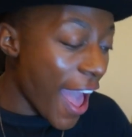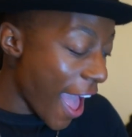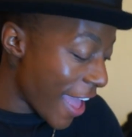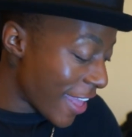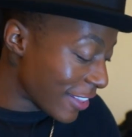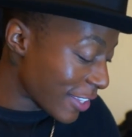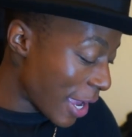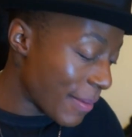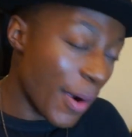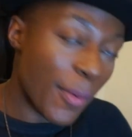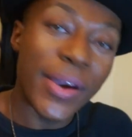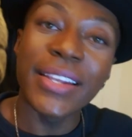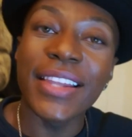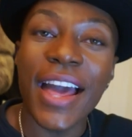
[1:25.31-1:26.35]
And um, I
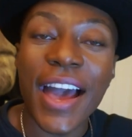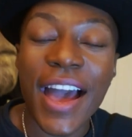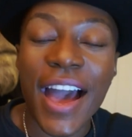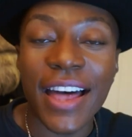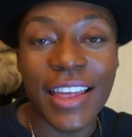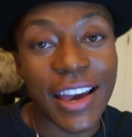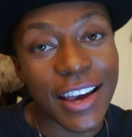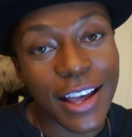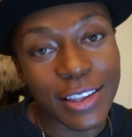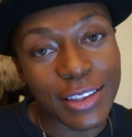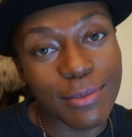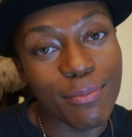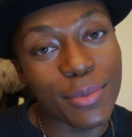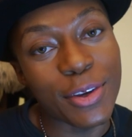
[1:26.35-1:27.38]
went there and I got
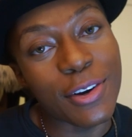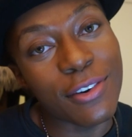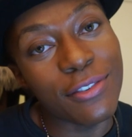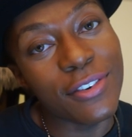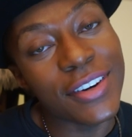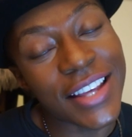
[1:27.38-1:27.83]
some beautiful